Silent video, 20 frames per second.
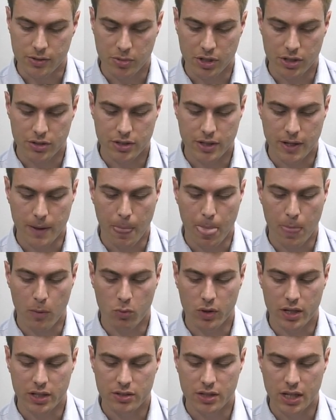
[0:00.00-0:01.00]
But
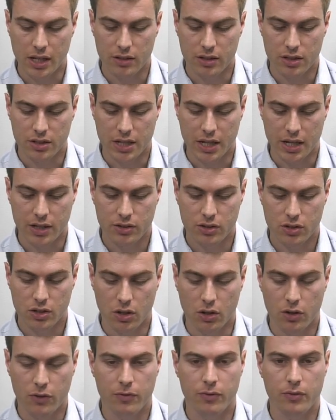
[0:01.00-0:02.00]
we set the task
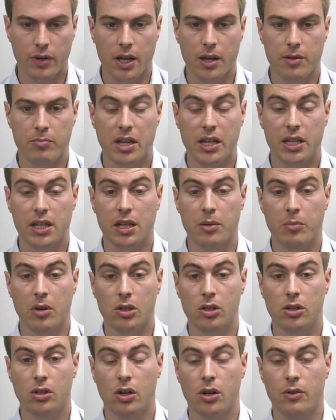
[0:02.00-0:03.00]
of making a
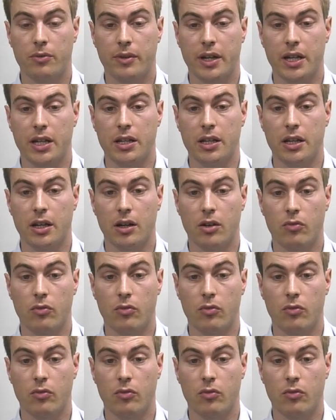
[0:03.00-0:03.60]
model of a